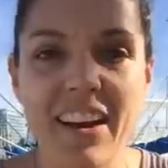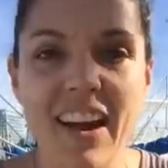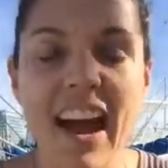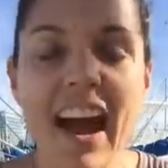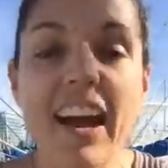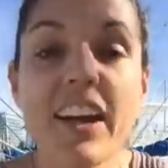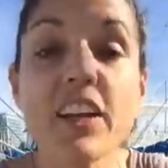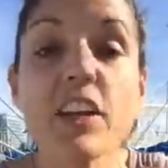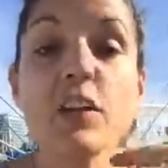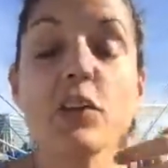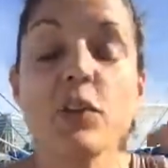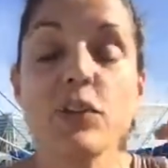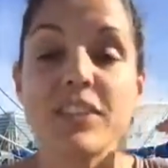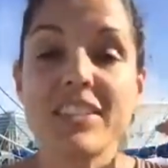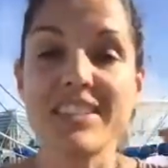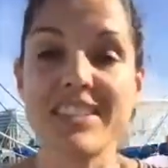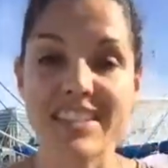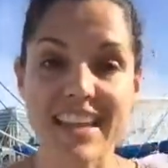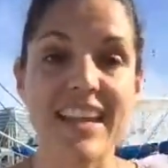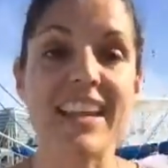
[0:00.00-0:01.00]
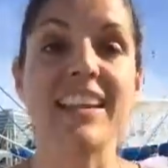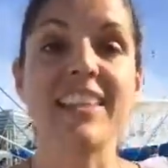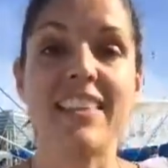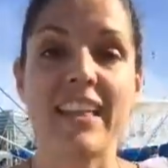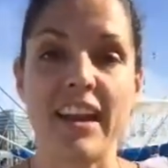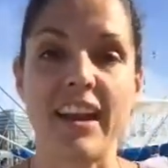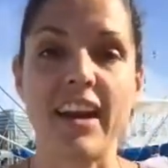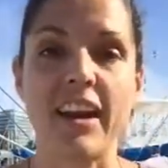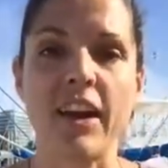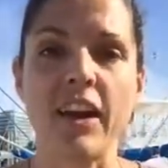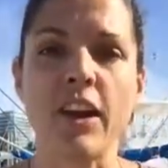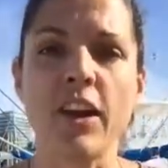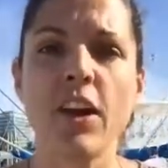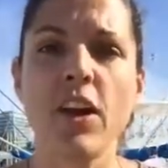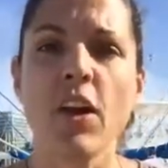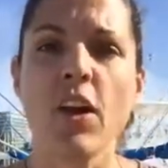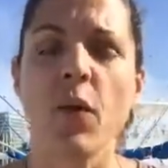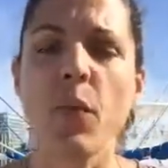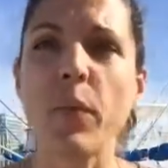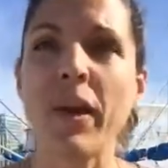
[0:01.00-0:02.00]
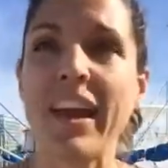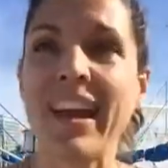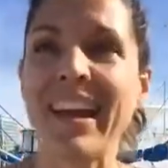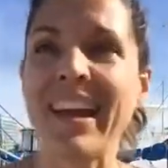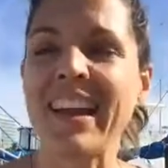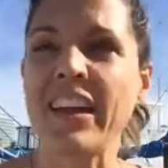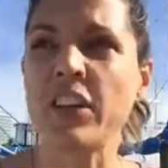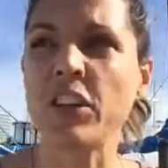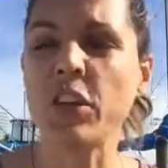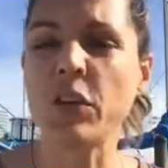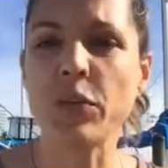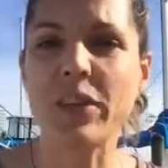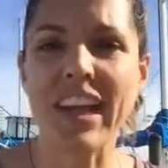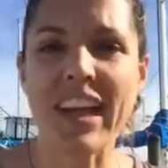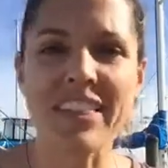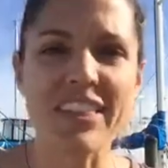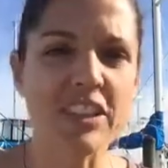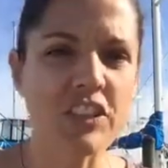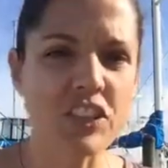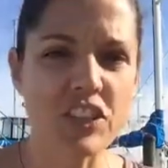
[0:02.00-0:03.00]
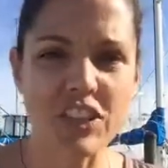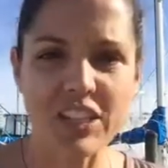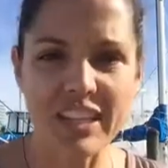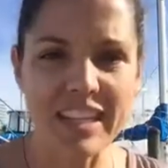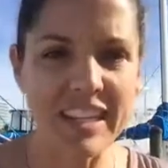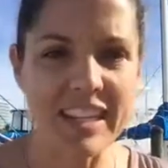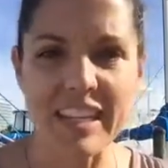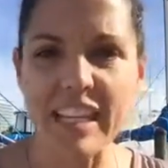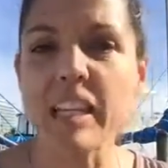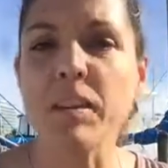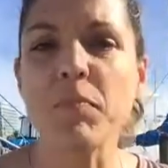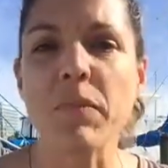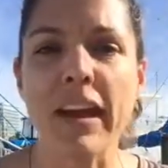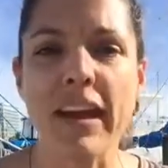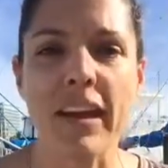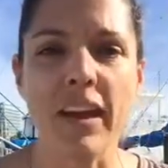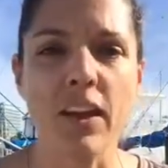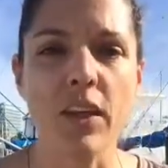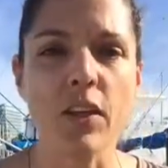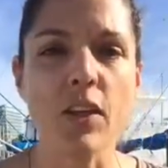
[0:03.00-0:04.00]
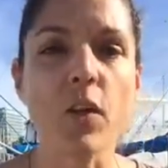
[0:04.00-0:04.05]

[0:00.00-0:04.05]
How do you stay there when you get the shitty email,